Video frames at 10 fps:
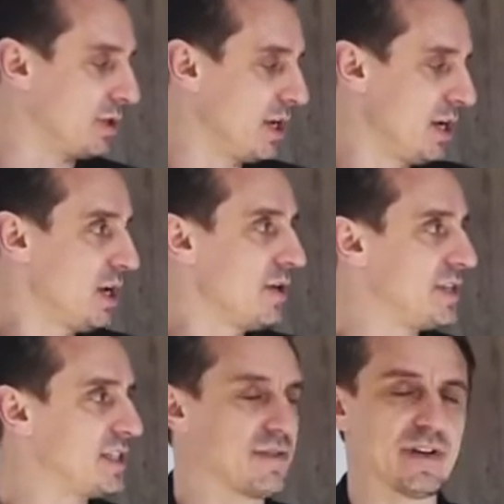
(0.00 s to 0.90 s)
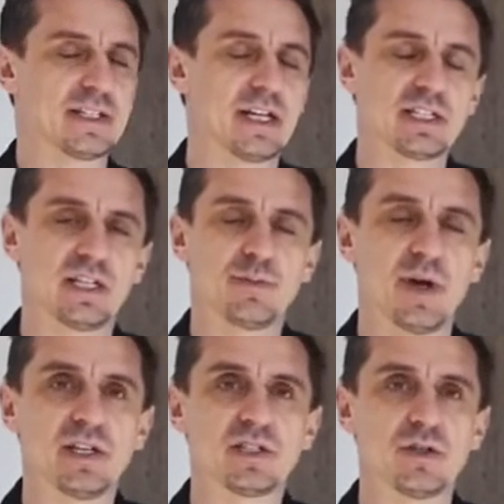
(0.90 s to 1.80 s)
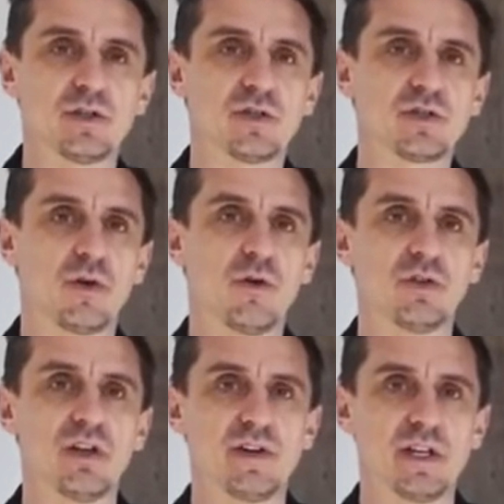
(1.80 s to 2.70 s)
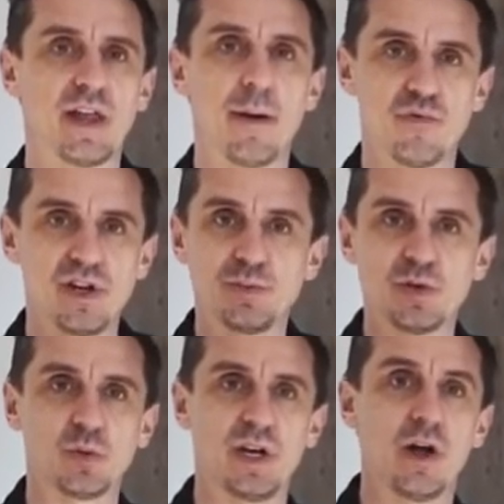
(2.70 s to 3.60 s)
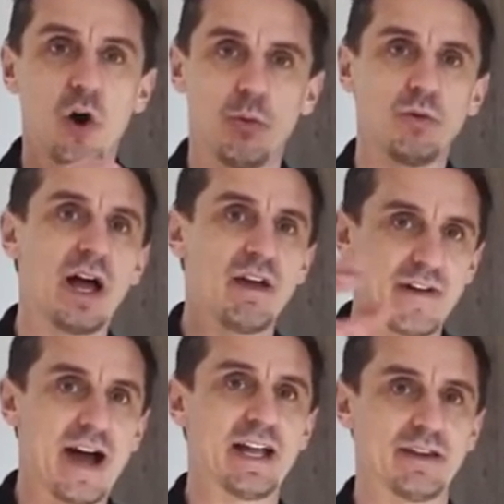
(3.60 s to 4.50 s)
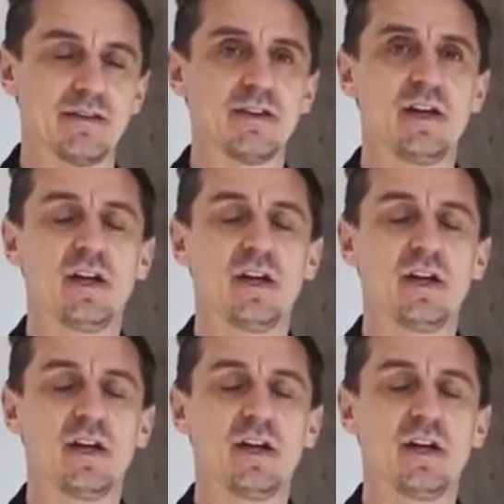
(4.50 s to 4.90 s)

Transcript: And this is a fantastic space to, to sort of live in and that bridge between home life and